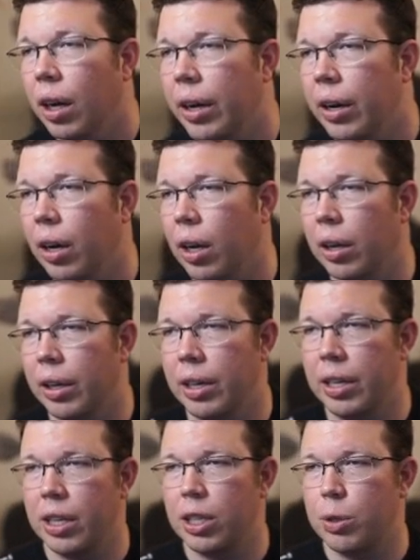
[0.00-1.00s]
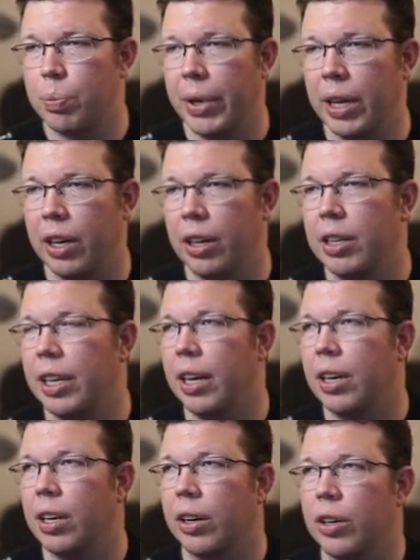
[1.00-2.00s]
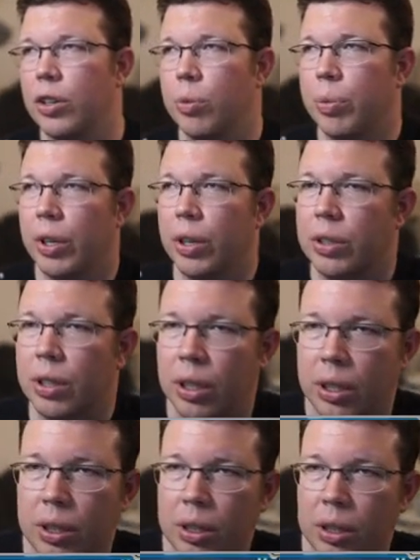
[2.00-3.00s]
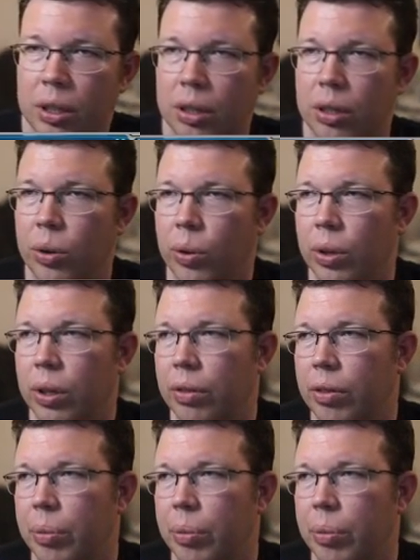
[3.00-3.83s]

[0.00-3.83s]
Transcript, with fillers: Not at all. He did spend to get Dark Trooper, though, so that's cool